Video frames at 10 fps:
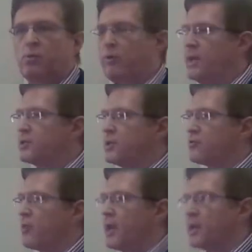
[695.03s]
we're actually
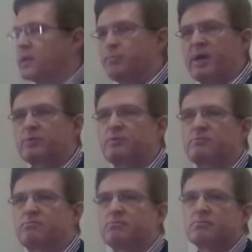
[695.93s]
trading at
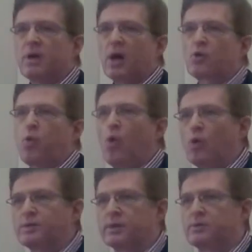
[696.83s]
about a
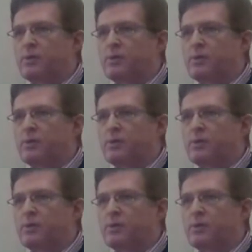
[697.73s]
quarter,